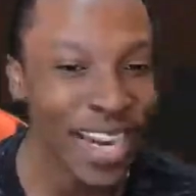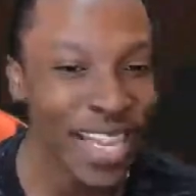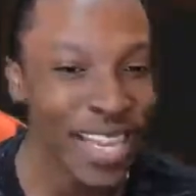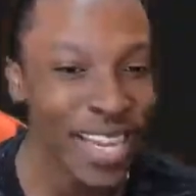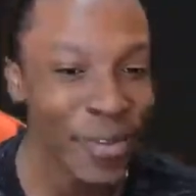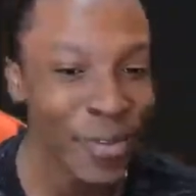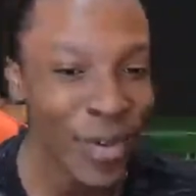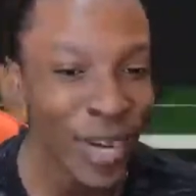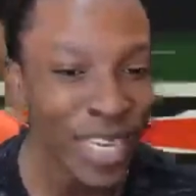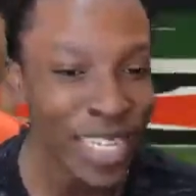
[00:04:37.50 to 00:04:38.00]
It
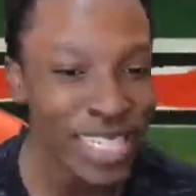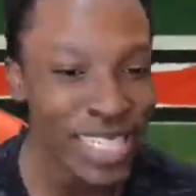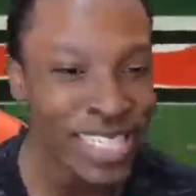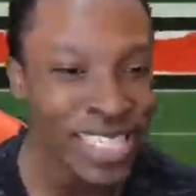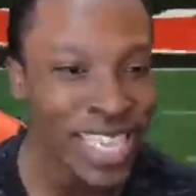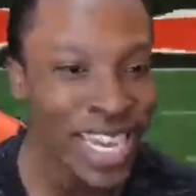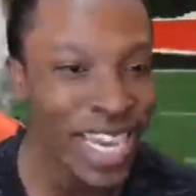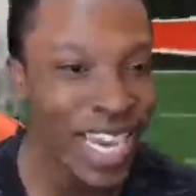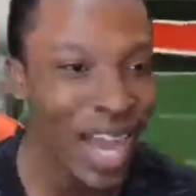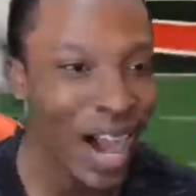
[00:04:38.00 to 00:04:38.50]

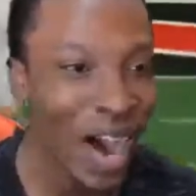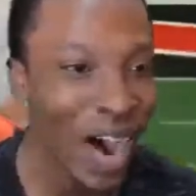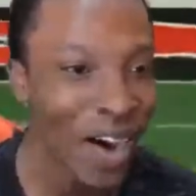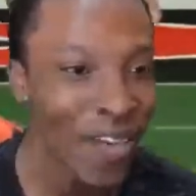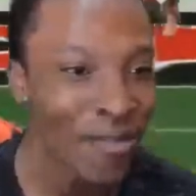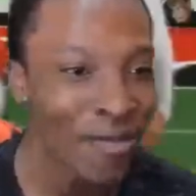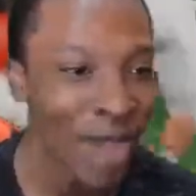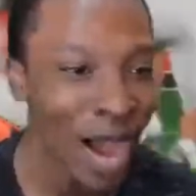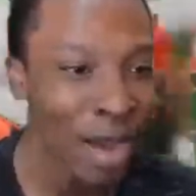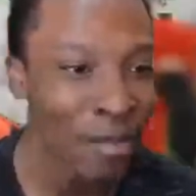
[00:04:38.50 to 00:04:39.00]
ricocheted
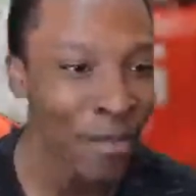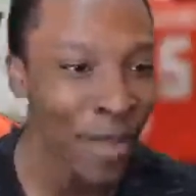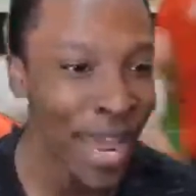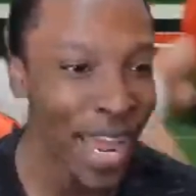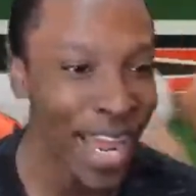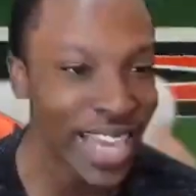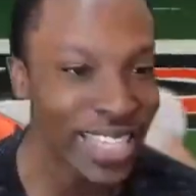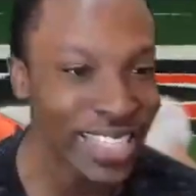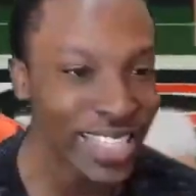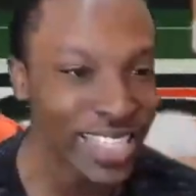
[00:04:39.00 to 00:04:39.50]
off my
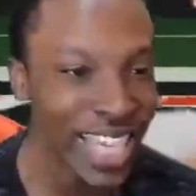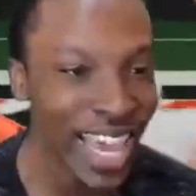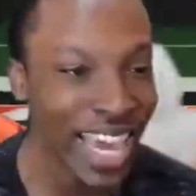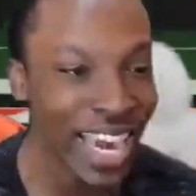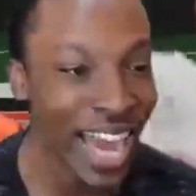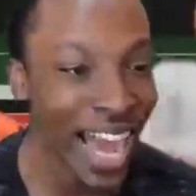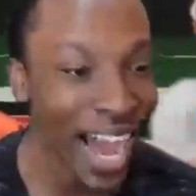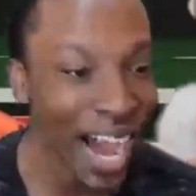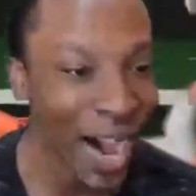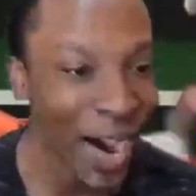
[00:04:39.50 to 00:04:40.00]

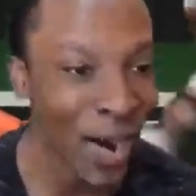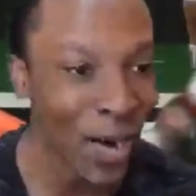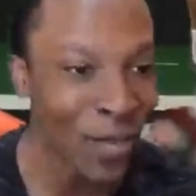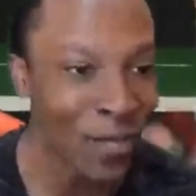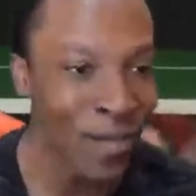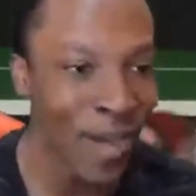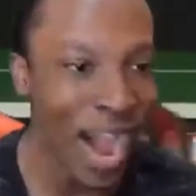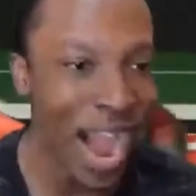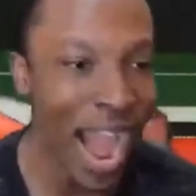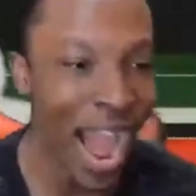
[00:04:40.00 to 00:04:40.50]
mascot. oh
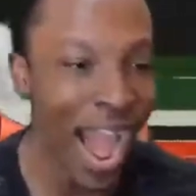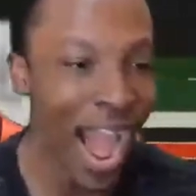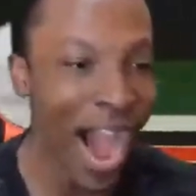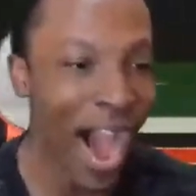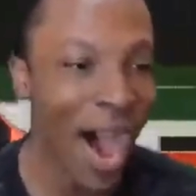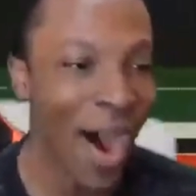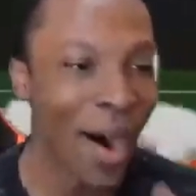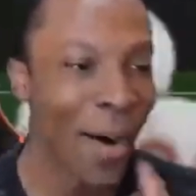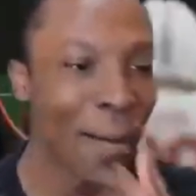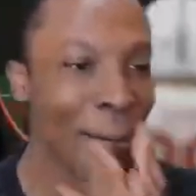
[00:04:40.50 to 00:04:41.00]
my,
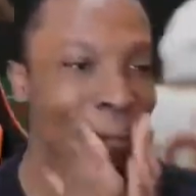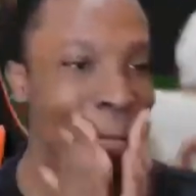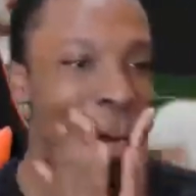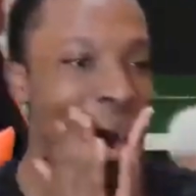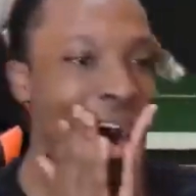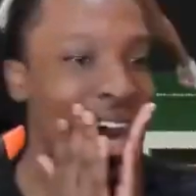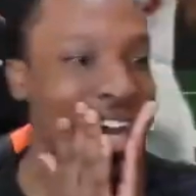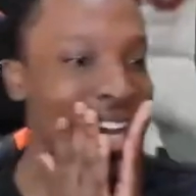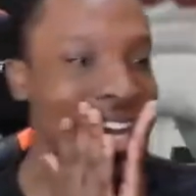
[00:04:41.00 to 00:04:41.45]
oh my